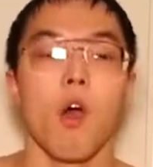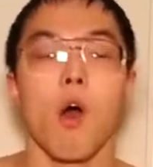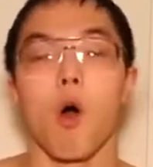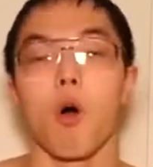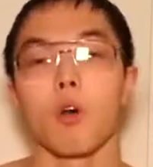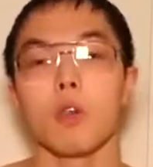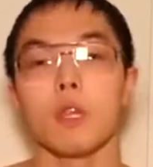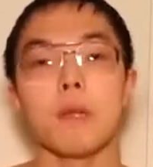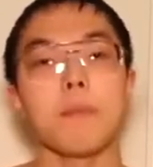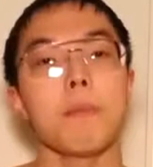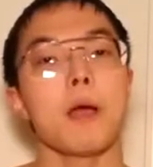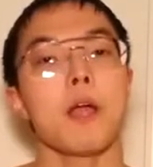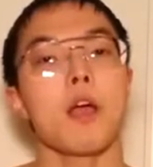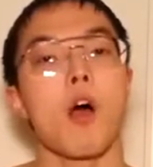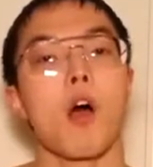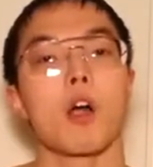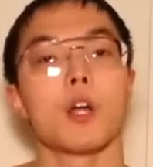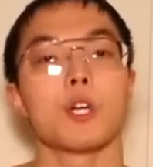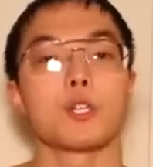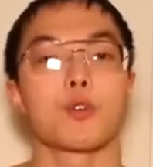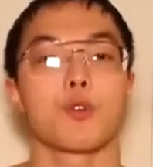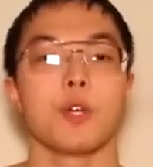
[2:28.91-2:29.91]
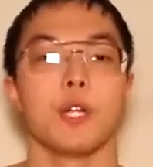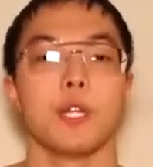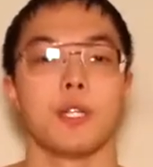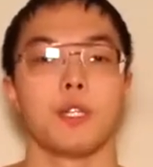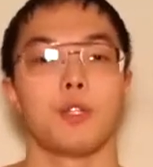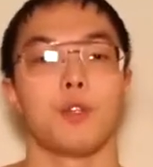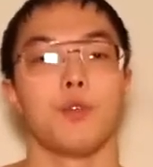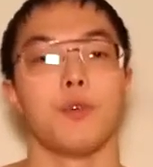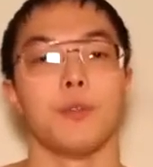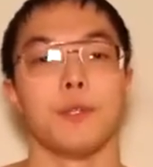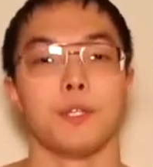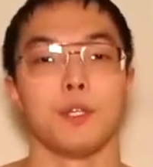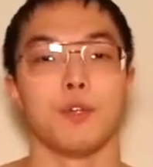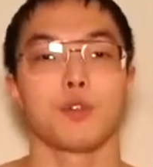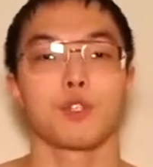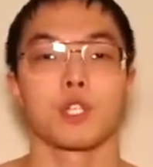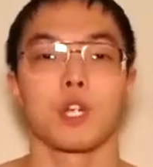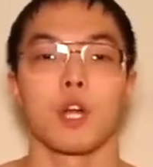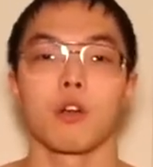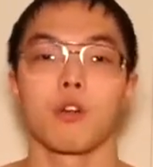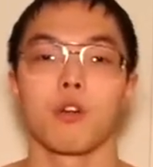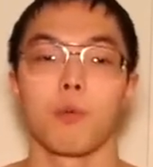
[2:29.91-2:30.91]
Only by hard training to
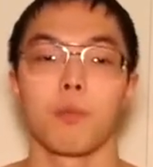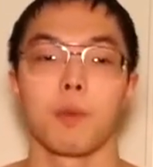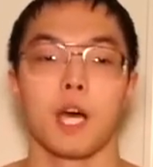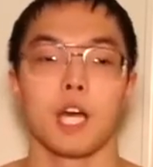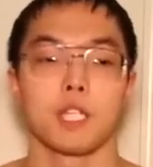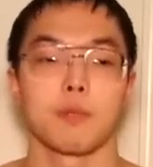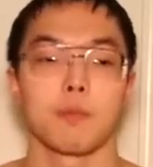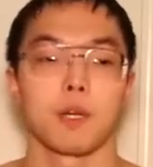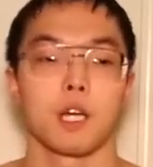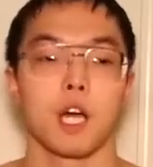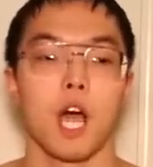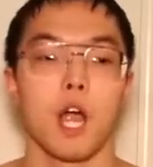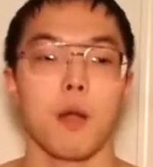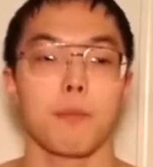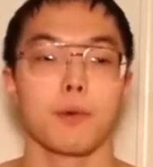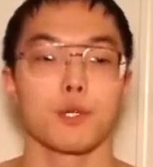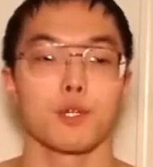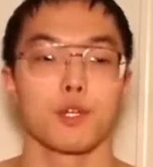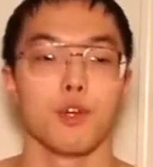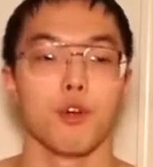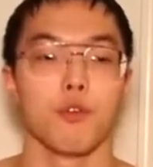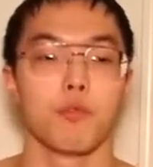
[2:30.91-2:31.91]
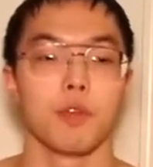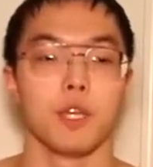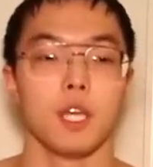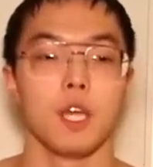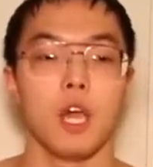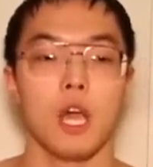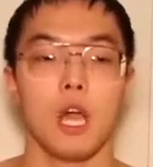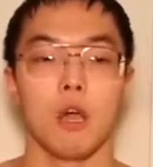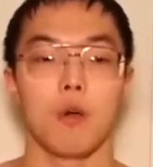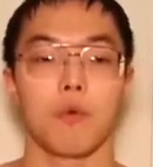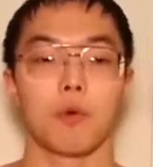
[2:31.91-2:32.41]
induce sarcoplasmic hypertrophy